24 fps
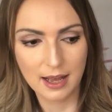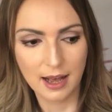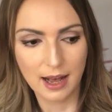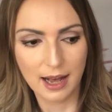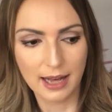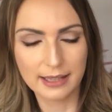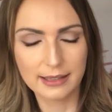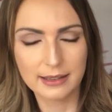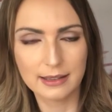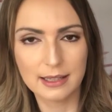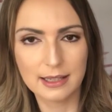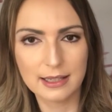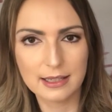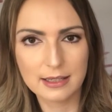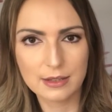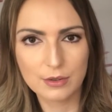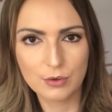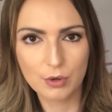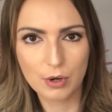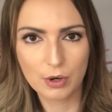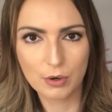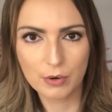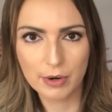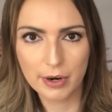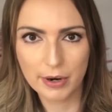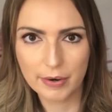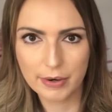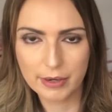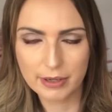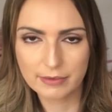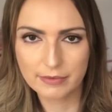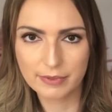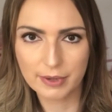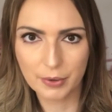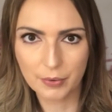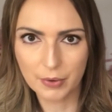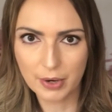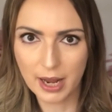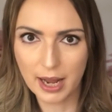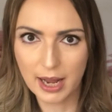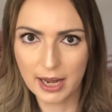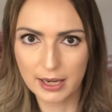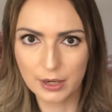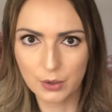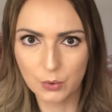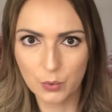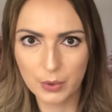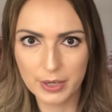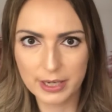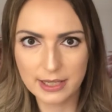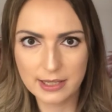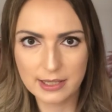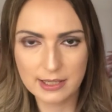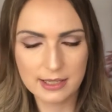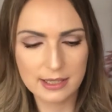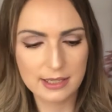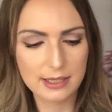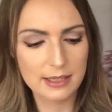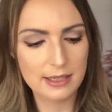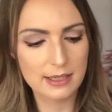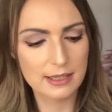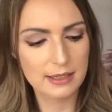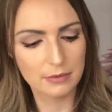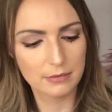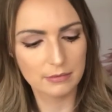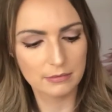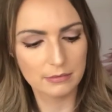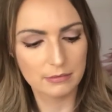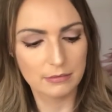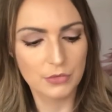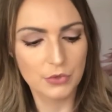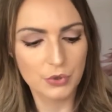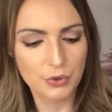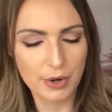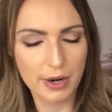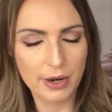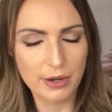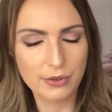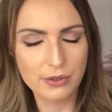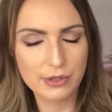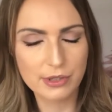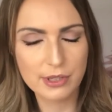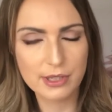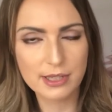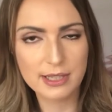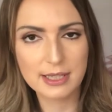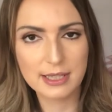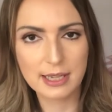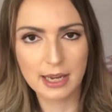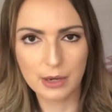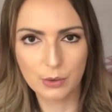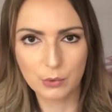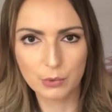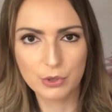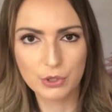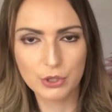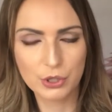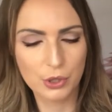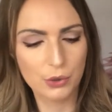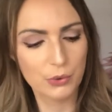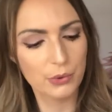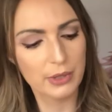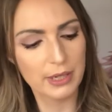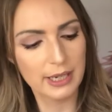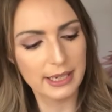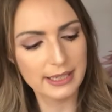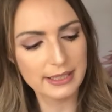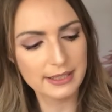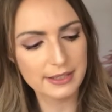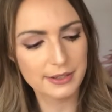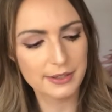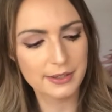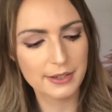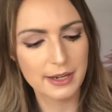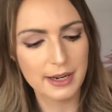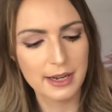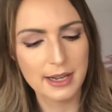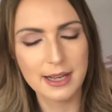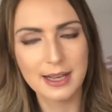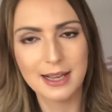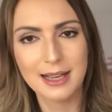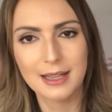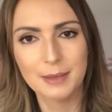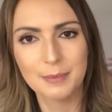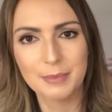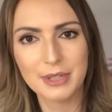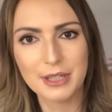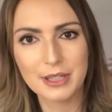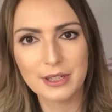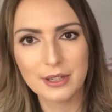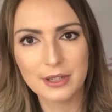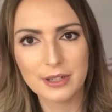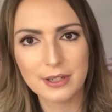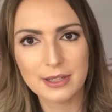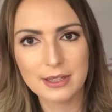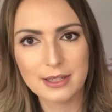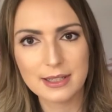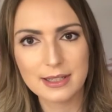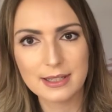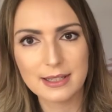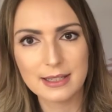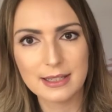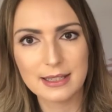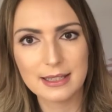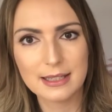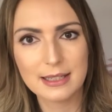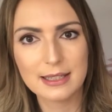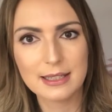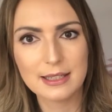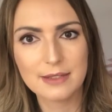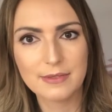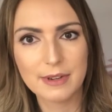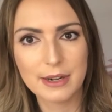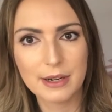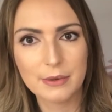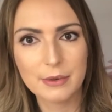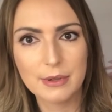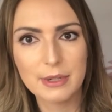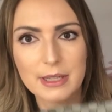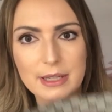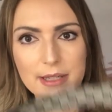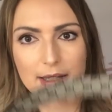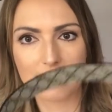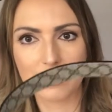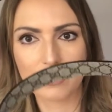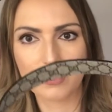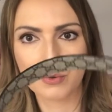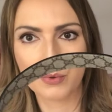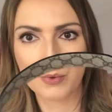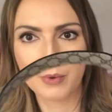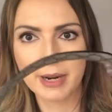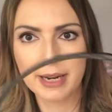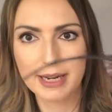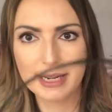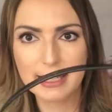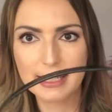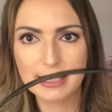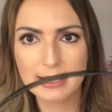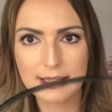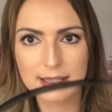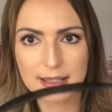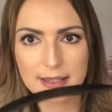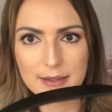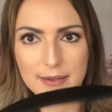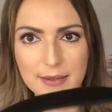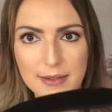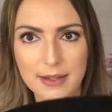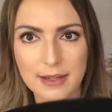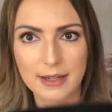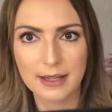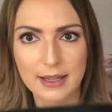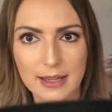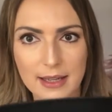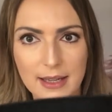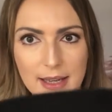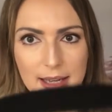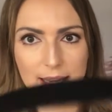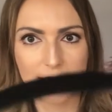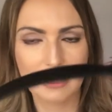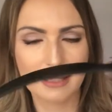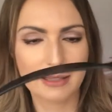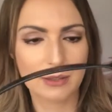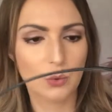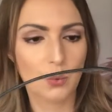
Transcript: unless you are wearing a very high-waisted trousers. I will show you later, because it is very straight and